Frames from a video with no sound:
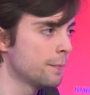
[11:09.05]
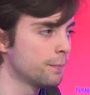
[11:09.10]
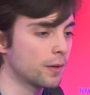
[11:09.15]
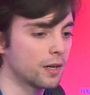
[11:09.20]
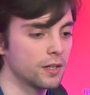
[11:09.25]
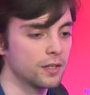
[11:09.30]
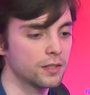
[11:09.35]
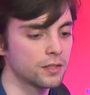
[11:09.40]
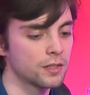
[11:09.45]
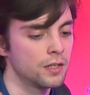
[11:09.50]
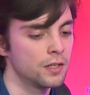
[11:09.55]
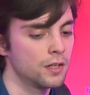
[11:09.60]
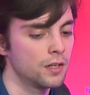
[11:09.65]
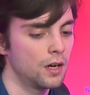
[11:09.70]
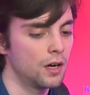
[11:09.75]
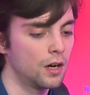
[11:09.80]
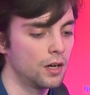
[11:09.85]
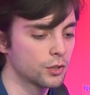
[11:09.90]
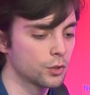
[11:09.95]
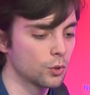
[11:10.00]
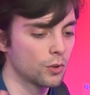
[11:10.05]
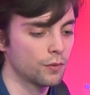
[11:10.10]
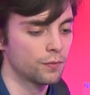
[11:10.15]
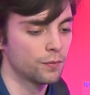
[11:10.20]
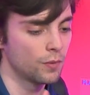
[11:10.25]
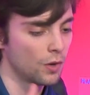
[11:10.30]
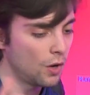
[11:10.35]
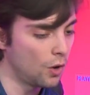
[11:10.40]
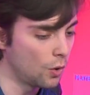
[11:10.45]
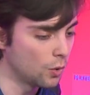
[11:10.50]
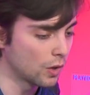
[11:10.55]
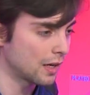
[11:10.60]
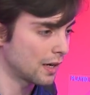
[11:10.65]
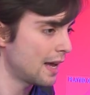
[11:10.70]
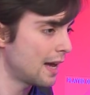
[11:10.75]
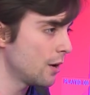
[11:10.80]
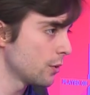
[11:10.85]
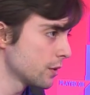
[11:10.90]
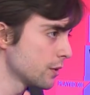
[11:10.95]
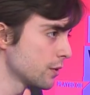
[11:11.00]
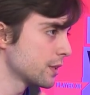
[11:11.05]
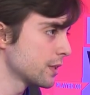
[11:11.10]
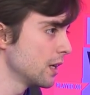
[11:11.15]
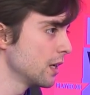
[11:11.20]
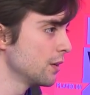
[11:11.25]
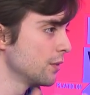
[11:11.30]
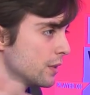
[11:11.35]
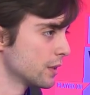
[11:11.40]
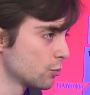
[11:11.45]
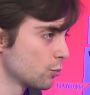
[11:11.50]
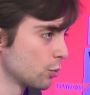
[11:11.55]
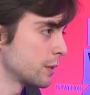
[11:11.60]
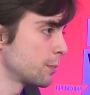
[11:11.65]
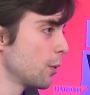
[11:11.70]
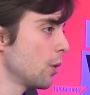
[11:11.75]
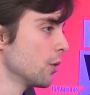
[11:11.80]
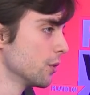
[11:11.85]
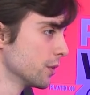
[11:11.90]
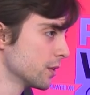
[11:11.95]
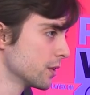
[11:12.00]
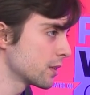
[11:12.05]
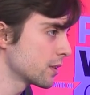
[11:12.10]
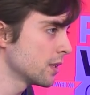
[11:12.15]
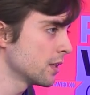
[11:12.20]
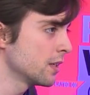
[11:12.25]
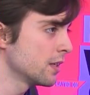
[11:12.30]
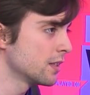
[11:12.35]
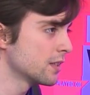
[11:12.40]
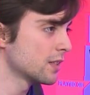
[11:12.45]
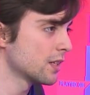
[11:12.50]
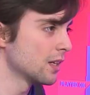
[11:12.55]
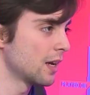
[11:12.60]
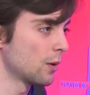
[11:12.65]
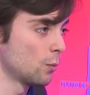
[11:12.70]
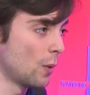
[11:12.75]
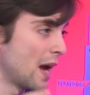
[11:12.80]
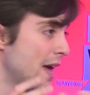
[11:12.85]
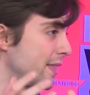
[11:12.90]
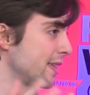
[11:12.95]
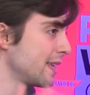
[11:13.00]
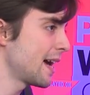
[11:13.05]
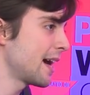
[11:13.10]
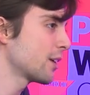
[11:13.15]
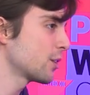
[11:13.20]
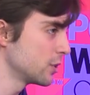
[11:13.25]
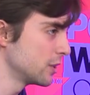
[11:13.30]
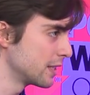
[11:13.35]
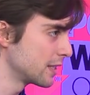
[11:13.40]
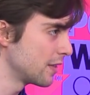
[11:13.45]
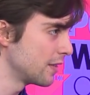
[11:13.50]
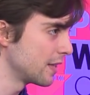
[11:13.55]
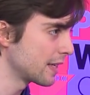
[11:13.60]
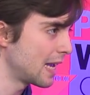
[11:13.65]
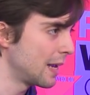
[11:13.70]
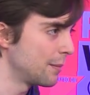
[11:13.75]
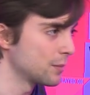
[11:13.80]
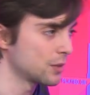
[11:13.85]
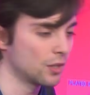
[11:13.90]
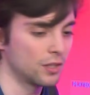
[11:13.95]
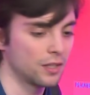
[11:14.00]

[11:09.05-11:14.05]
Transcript: because our sort of whole cloud of servers responds to like where the action is in the game.